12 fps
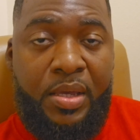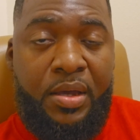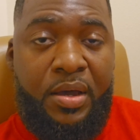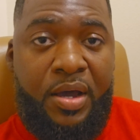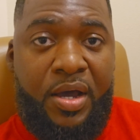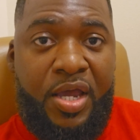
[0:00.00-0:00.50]

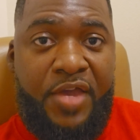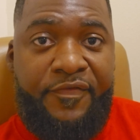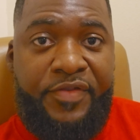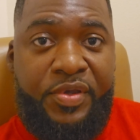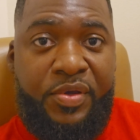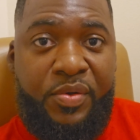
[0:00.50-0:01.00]
If
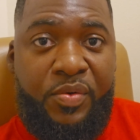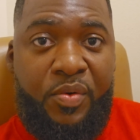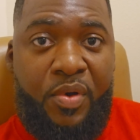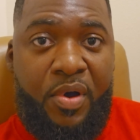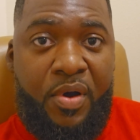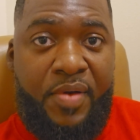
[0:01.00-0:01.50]
you
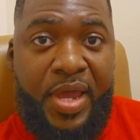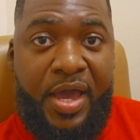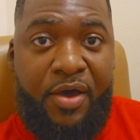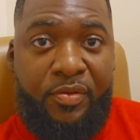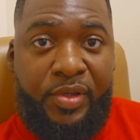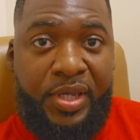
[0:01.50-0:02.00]
are
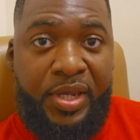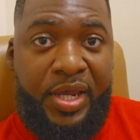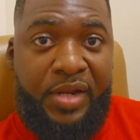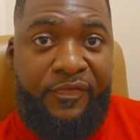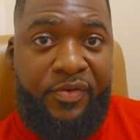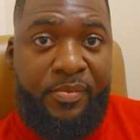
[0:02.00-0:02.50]
now looking at
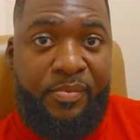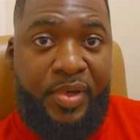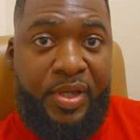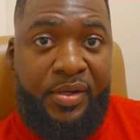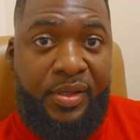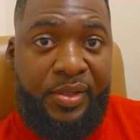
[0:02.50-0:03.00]
it from
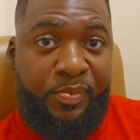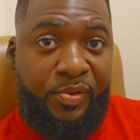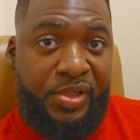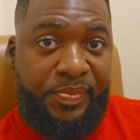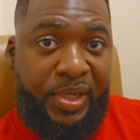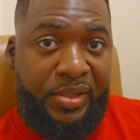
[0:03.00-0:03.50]
another
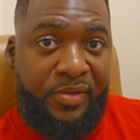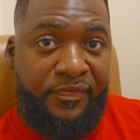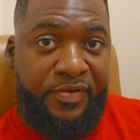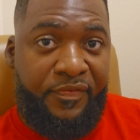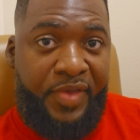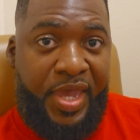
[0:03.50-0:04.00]
perspective
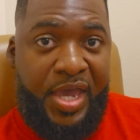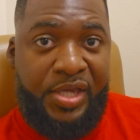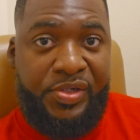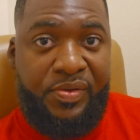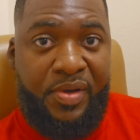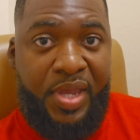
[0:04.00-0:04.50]
of cash
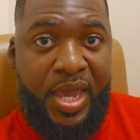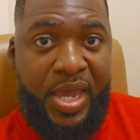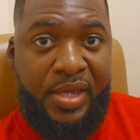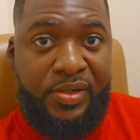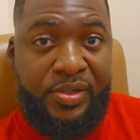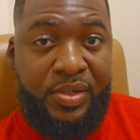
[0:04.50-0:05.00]
on
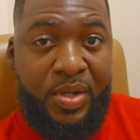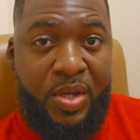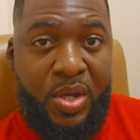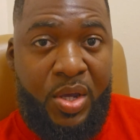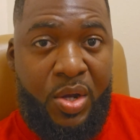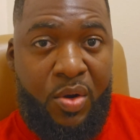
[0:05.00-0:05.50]
cash,
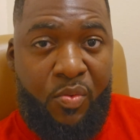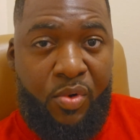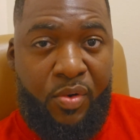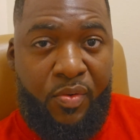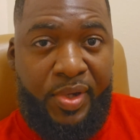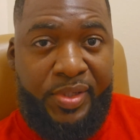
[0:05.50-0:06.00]
we're
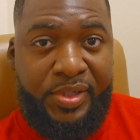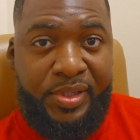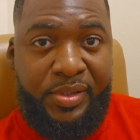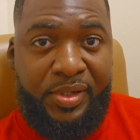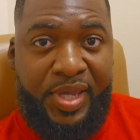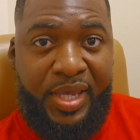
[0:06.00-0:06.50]
going to
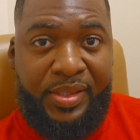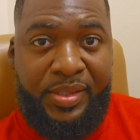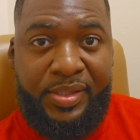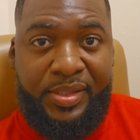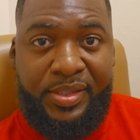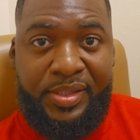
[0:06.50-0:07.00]
look at
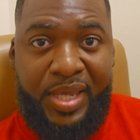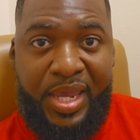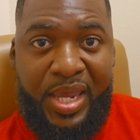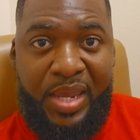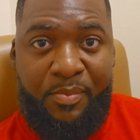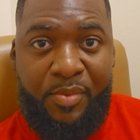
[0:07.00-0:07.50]
the
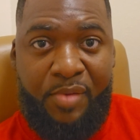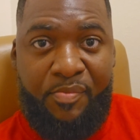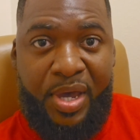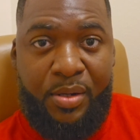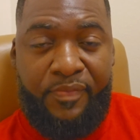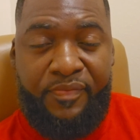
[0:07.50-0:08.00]
same
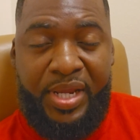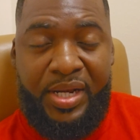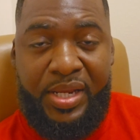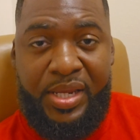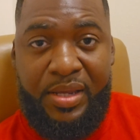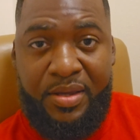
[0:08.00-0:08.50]
amount of net
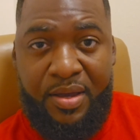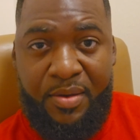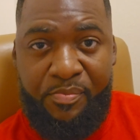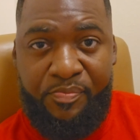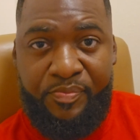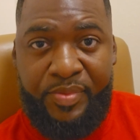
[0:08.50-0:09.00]

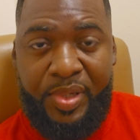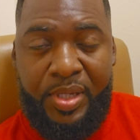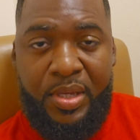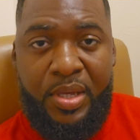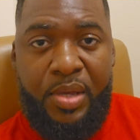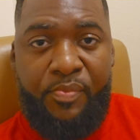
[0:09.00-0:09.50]
income,
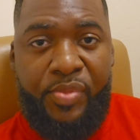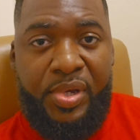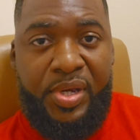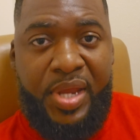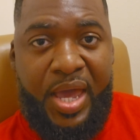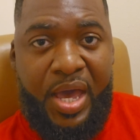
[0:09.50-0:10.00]
but
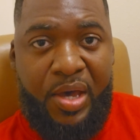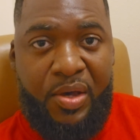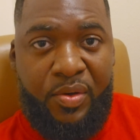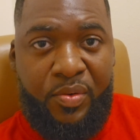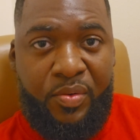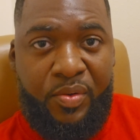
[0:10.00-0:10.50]

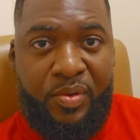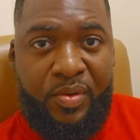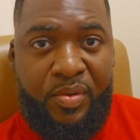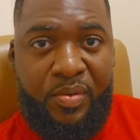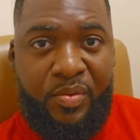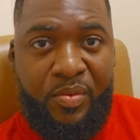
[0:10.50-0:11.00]
now
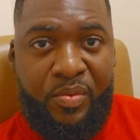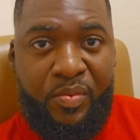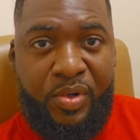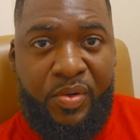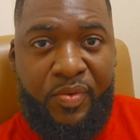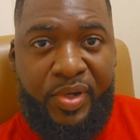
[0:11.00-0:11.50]

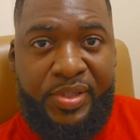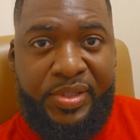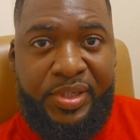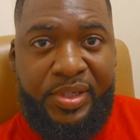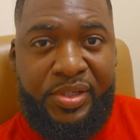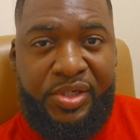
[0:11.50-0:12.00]
we're going
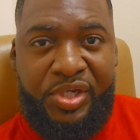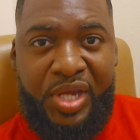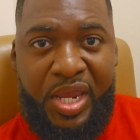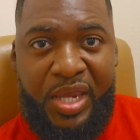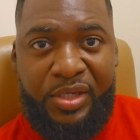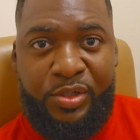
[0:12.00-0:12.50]
to
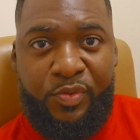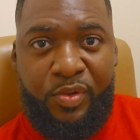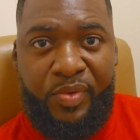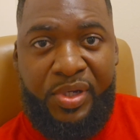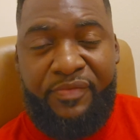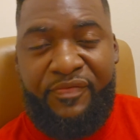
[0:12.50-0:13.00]
change what
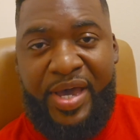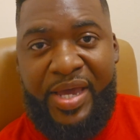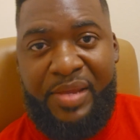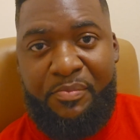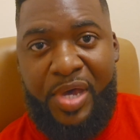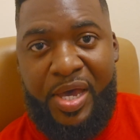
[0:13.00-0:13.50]
we divide
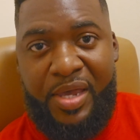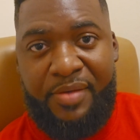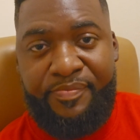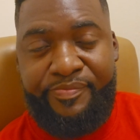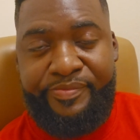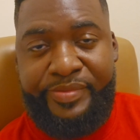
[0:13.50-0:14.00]
it by.
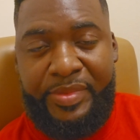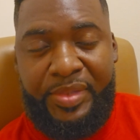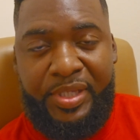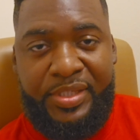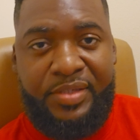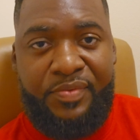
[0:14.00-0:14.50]

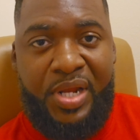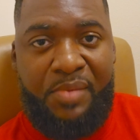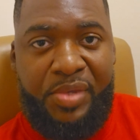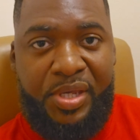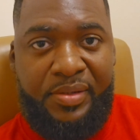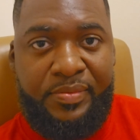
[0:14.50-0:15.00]
This is what I
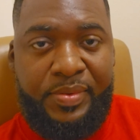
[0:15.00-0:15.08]
mean.